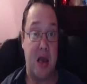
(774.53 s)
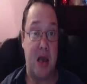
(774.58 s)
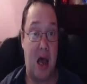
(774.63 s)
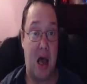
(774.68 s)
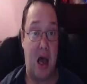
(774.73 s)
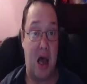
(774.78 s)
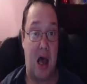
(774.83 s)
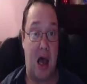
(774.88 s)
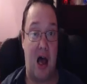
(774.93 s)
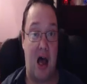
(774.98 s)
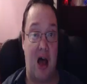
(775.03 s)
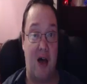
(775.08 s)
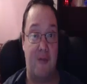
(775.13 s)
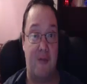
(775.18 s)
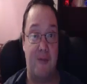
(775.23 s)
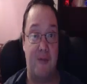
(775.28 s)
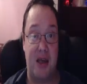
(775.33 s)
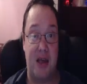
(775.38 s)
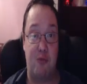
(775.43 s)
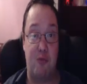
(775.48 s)

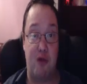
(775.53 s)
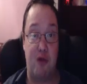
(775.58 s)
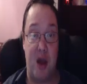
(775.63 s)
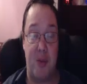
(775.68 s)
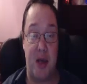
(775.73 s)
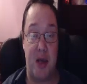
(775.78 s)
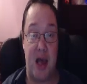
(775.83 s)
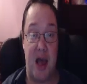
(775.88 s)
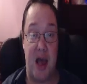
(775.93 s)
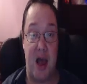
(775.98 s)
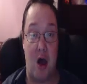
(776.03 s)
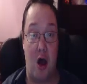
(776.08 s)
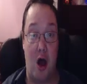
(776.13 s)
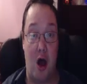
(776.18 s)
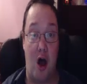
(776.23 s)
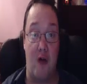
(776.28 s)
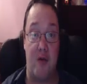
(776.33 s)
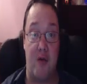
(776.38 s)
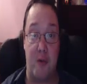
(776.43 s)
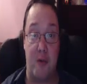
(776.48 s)
the premiere
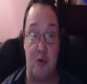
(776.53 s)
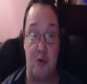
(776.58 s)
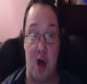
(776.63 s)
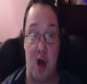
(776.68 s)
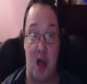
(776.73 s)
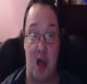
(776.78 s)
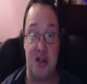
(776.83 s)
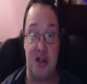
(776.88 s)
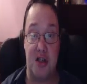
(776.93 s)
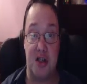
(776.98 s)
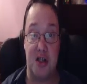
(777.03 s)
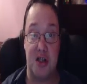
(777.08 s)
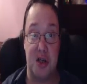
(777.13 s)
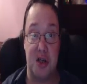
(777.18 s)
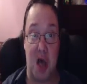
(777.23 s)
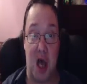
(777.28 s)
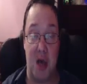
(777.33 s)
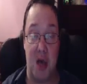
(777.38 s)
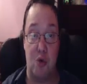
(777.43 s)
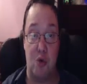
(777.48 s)
of The Rise of
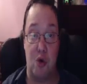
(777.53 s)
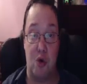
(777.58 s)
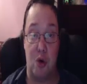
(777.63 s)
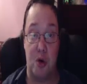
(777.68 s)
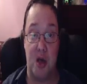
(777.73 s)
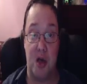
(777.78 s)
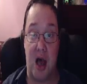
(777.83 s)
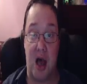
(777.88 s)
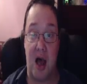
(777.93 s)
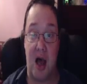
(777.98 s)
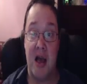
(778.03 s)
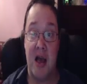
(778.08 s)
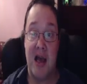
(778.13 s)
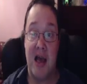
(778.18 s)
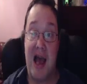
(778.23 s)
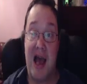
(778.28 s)
Skywalker,